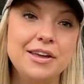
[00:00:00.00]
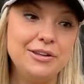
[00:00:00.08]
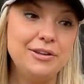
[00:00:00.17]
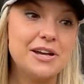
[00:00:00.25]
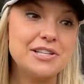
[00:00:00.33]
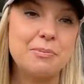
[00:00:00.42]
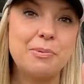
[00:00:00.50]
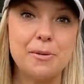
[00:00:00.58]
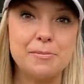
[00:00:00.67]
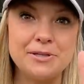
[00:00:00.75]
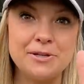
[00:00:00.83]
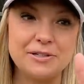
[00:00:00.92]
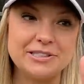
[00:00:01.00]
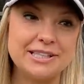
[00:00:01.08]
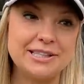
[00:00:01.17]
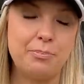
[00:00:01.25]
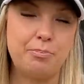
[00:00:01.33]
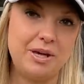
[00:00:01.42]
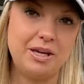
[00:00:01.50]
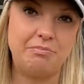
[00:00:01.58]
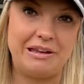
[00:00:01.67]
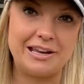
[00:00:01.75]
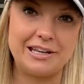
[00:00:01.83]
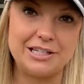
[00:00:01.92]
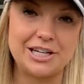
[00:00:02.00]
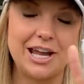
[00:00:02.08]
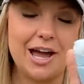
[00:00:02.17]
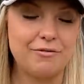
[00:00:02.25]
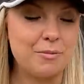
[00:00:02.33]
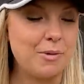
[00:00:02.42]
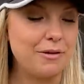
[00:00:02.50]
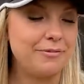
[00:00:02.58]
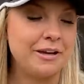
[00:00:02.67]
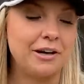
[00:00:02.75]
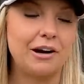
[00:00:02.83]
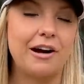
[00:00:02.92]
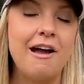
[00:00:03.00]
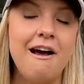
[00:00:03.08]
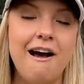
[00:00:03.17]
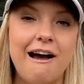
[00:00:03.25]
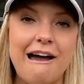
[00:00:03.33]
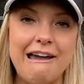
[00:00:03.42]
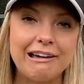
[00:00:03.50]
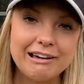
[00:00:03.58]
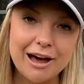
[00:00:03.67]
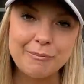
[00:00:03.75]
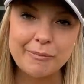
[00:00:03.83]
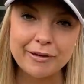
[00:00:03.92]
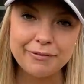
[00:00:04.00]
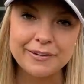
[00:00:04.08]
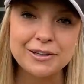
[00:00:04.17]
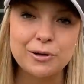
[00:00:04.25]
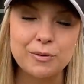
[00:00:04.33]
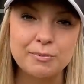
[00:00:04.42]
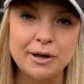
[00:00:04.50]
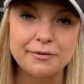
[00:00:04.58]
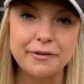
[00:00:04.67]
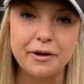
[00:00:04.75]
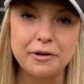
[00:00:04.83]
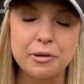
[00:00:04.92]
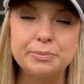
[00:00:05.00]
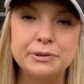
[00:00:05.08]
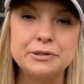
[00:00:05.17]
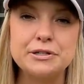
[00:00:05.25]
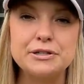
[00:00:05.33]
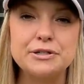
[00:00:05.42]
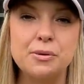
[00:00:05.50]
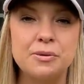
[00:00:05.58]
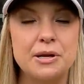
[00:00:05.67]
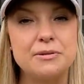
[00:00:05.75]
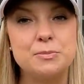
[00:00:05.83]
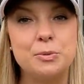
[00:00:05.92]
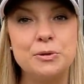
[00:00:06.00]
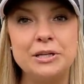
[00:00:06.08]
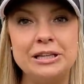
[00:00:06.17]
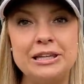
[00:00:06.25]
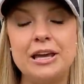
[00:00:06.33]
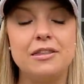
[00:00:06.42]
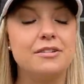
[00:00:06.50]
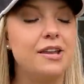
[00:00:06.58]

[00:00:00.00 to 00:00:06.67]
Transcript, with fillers: You guys are probably noticing the big bandage I have on my finger. I cut my finger with my Felco pruners when I was pruning the other